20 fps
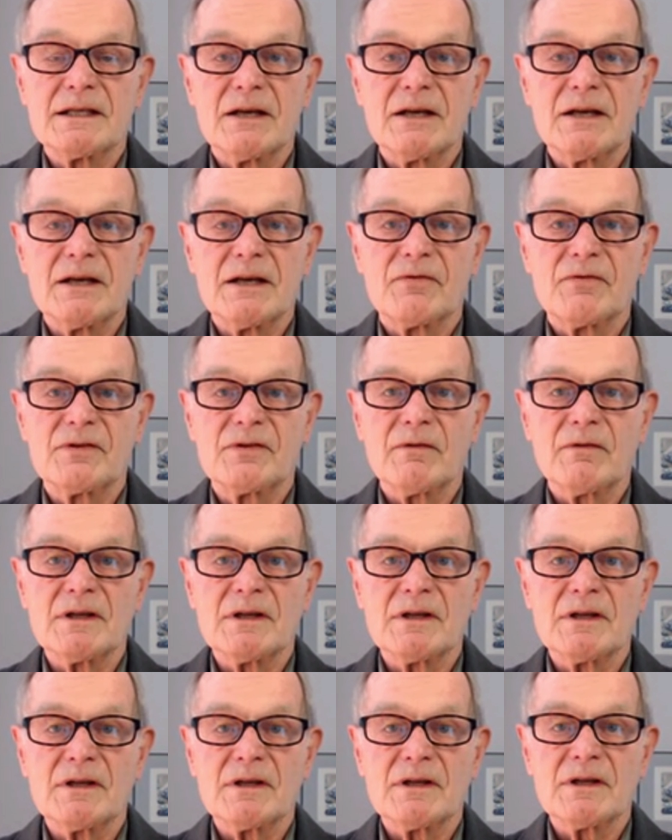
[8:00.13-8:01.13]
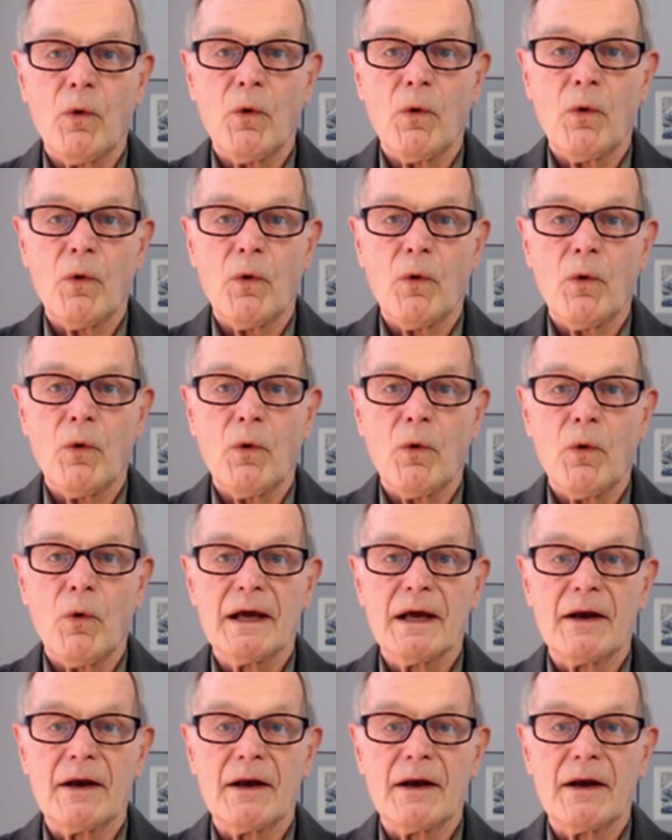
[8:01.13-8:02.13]
civilizational war, and
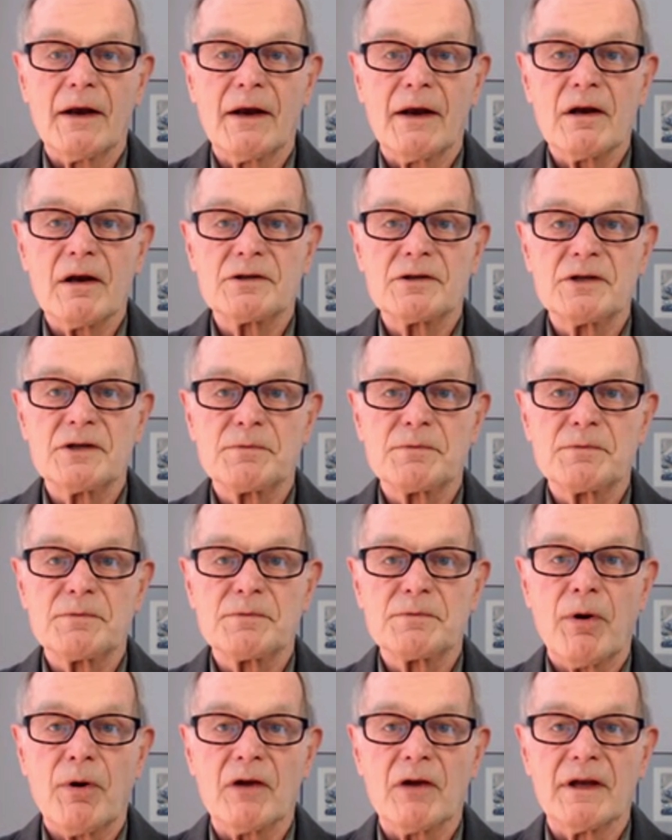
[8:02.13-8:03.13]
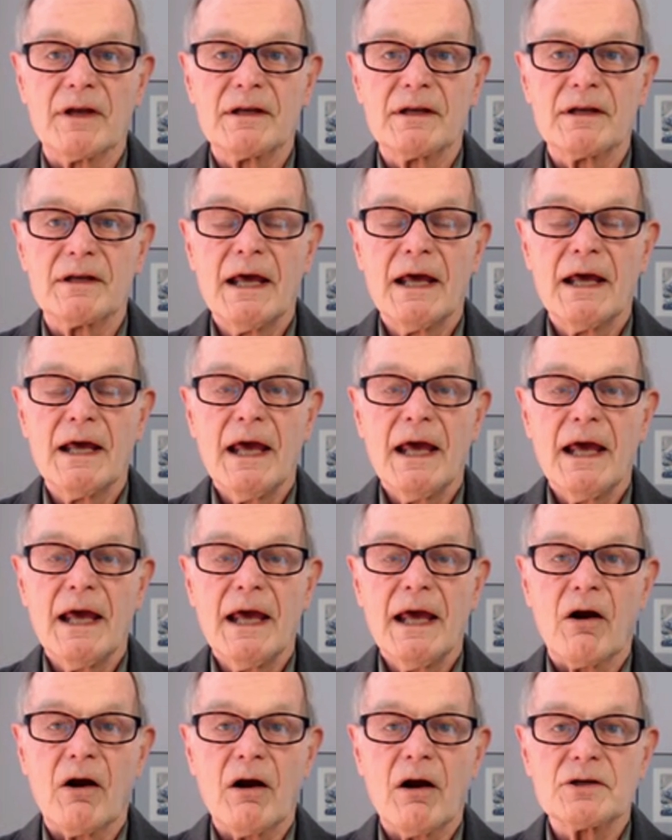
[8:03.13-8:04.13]
our artists are just part of it. And our
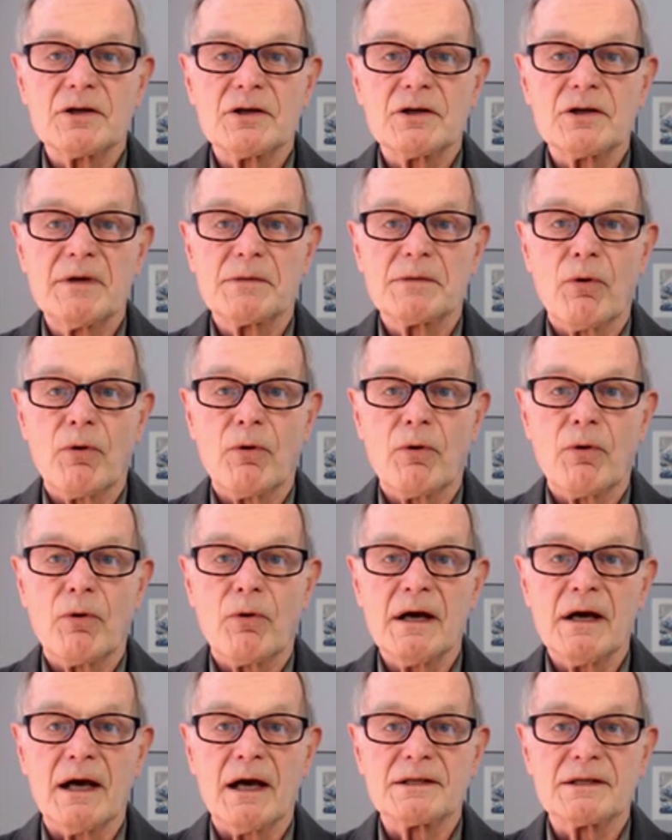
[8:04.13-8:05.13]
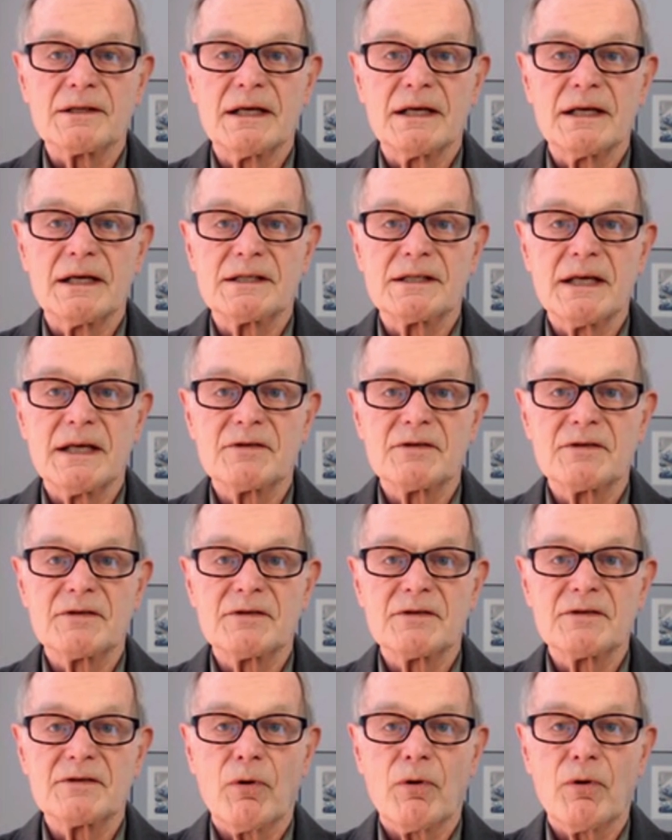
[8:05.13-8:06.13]
artists should be supporting us instead of
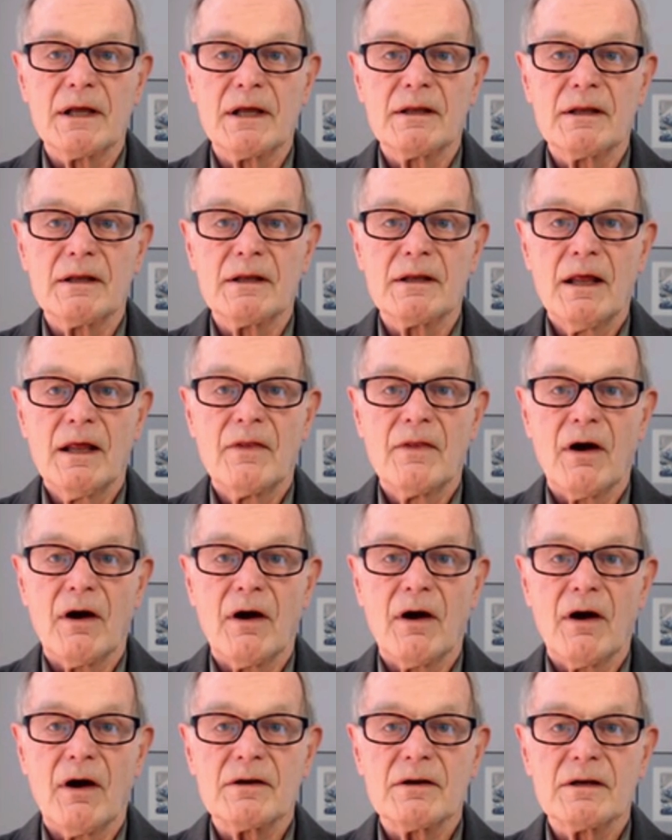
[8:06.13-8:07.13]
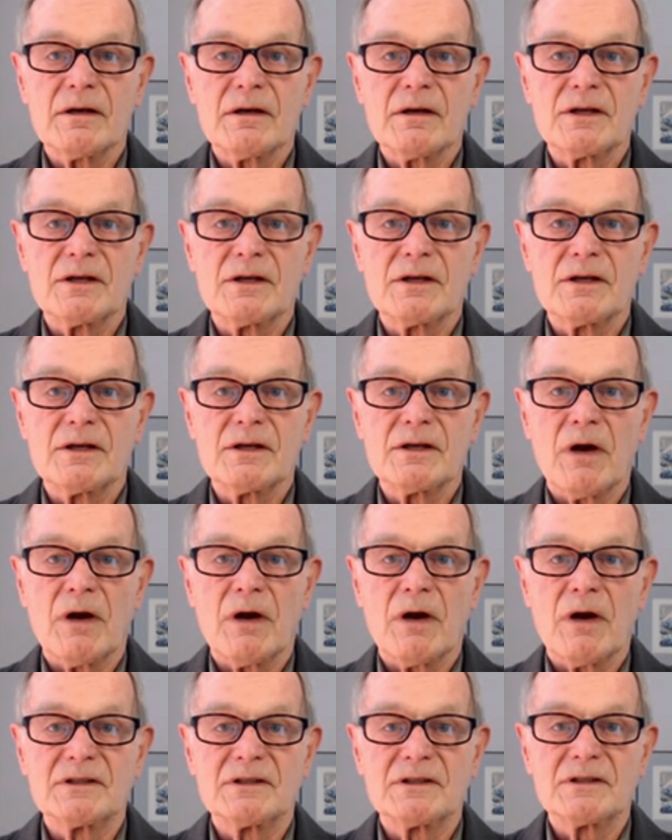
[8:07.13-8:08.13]
supporting the art destruction
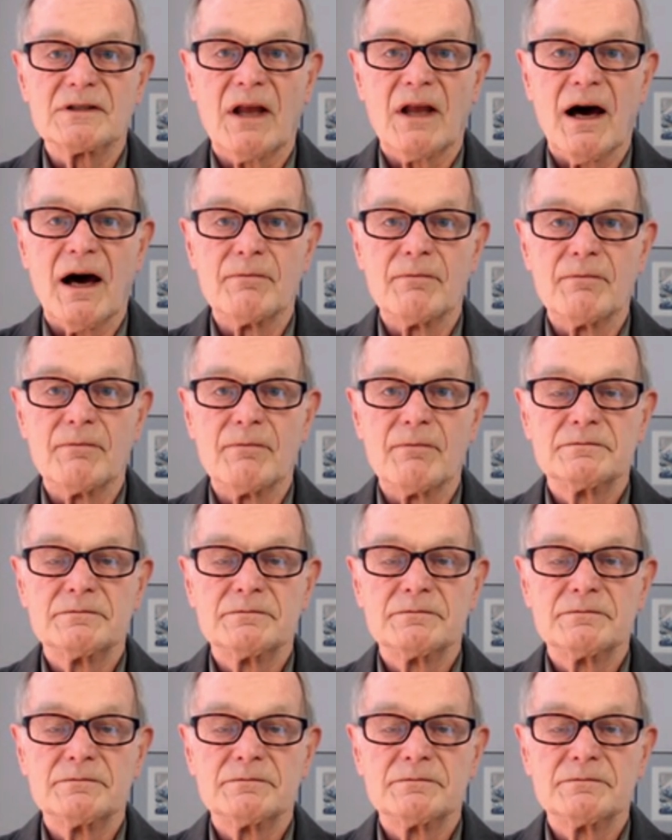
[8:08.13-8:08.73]
of Islam.